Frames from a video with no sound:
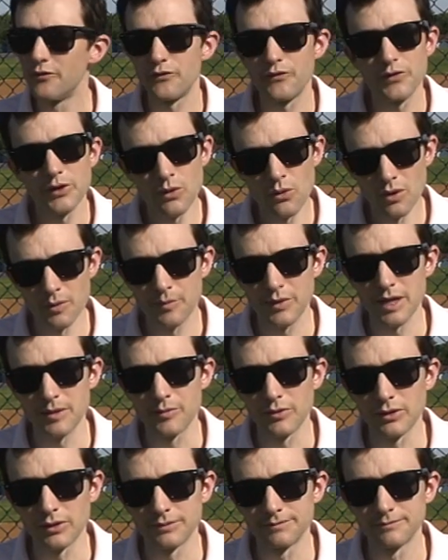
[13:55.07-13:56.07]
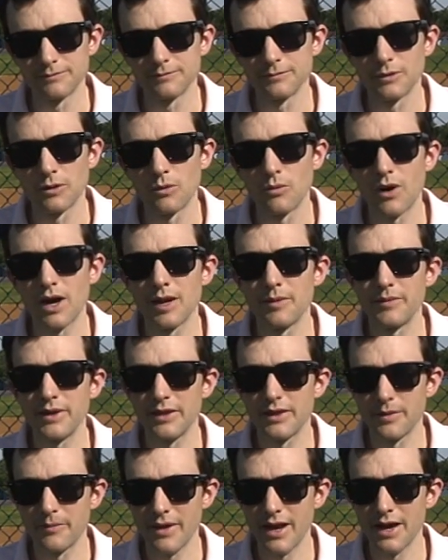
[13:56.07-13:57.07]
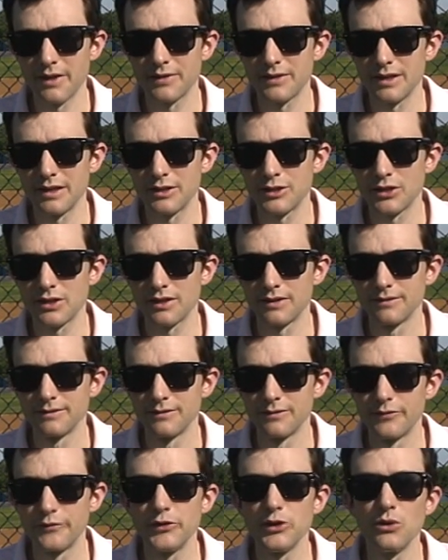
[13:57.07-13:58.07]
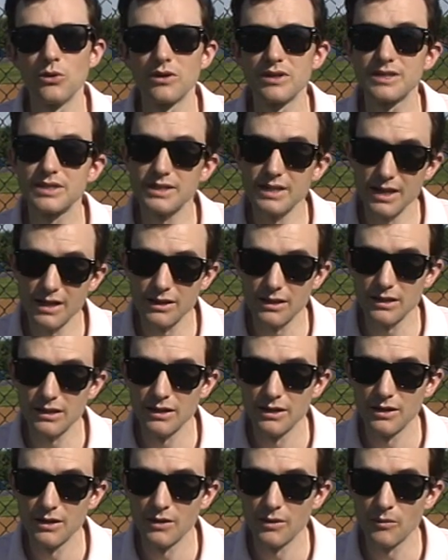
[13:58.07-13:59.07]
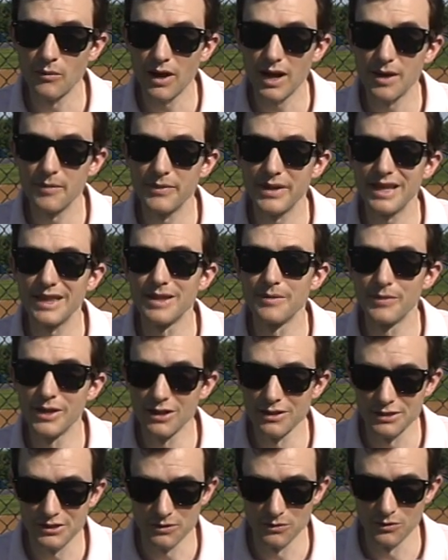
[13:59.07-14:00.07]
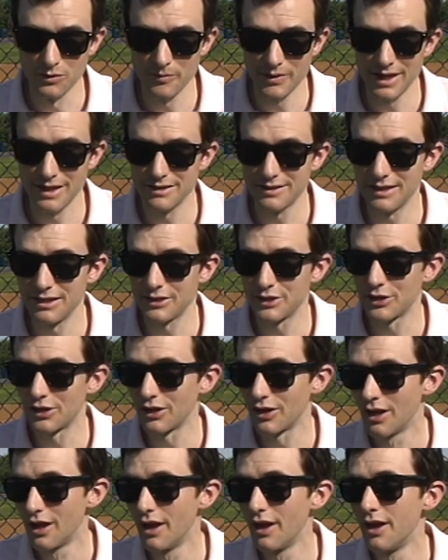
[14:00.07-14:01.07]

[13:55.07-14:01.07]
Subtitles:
Fewer people want to be the math teacher. Fewer still want to be the middle school math teacher.